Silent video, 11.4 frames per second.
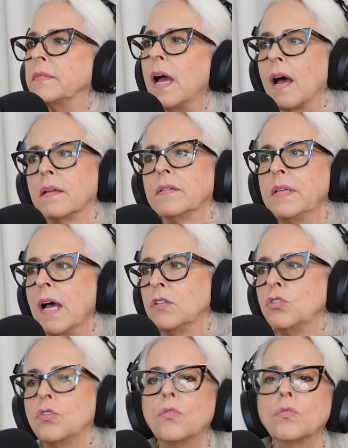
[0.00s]
Yeah. Yeah.
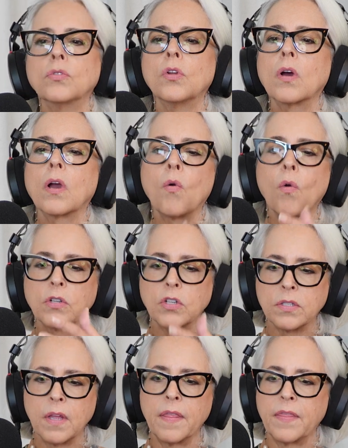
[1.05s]
You look
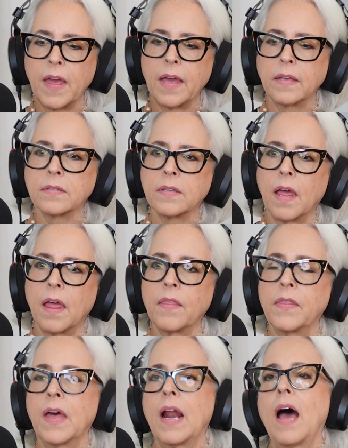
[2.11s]
gorgeous and things
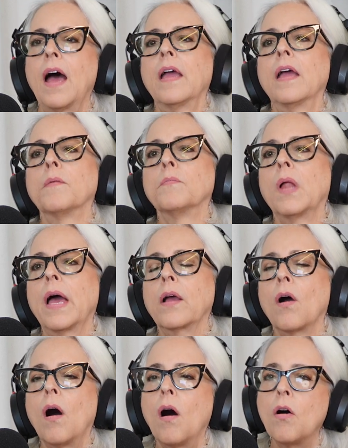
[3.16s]
that I am
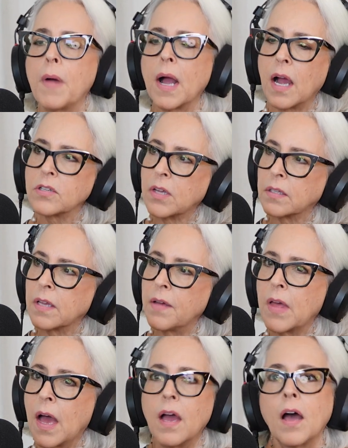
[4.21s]
like, oh my gosh, I
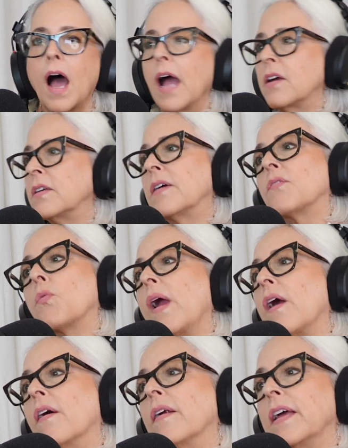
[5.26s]
love that. I could never
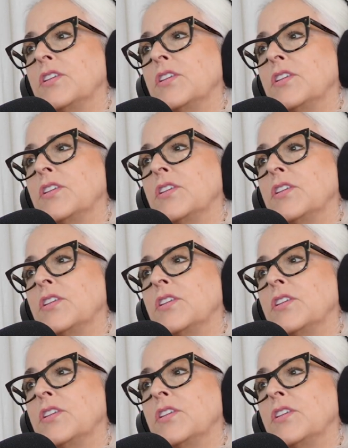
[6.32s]
wear it.